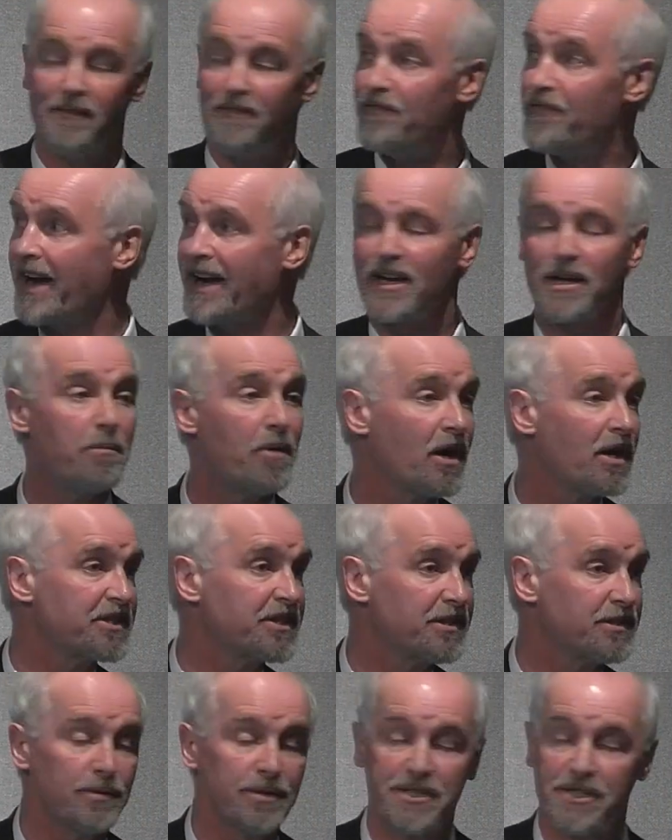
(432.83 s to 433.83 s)

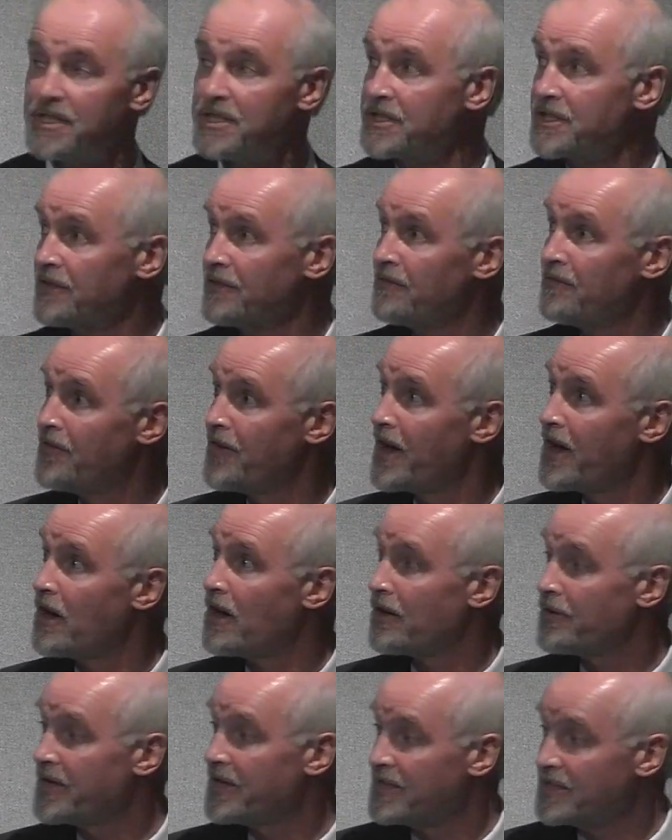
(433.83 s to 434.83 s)
vancomycin resistant,
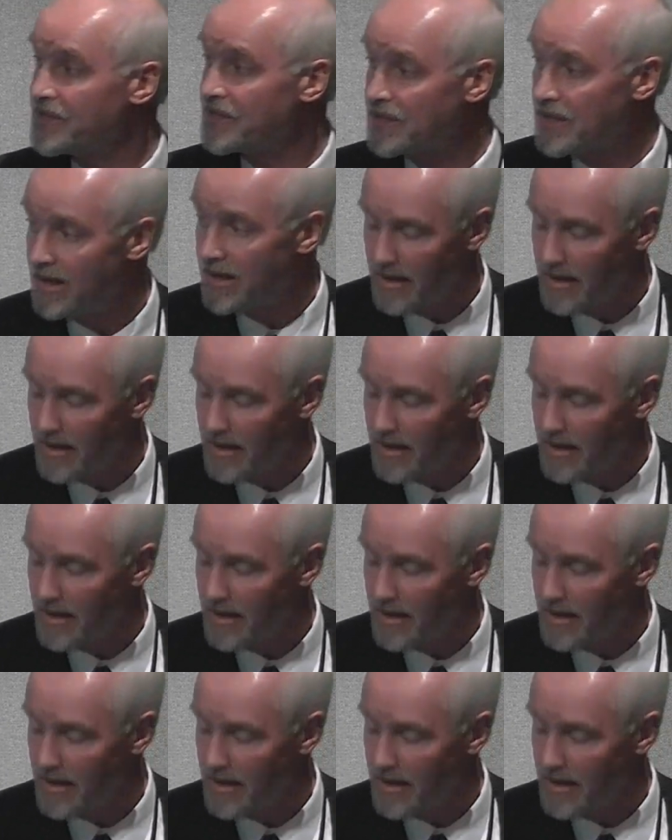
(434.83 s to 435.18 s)
VREs.